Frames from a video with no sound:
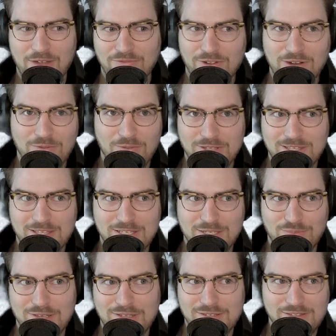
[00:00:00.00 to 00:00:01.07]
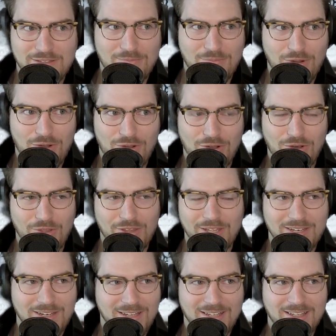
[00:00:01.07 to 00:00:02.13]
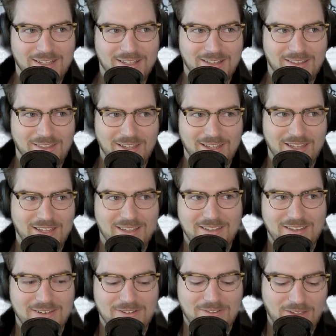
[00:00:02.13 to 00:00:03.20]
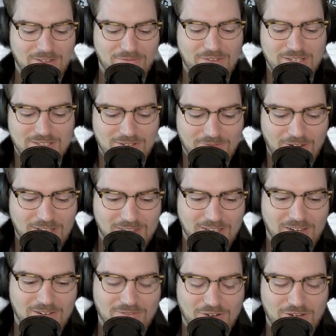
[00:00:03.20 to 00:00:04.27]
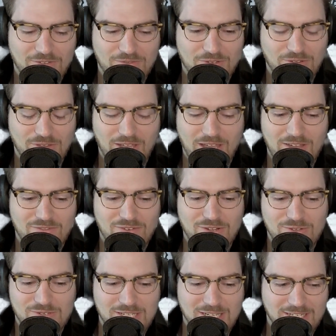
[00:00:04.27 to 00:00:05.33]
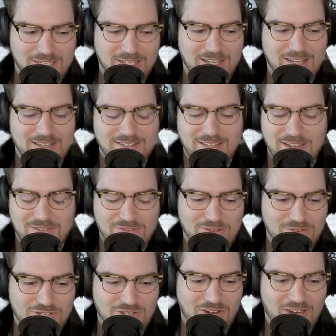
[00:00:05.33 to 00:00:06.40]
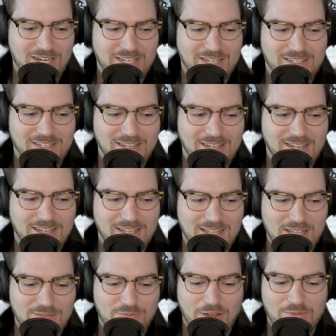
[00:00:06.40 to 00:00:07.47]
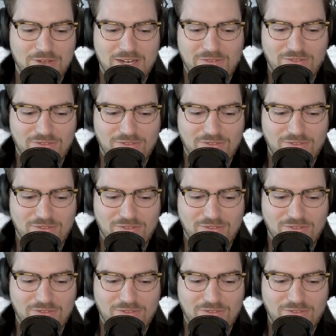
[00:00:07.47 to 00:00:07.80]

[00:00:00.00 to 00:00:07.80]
friend went to this place in the mall that they fix it right there in front of you. They have no tech desk, they have no training. He probably never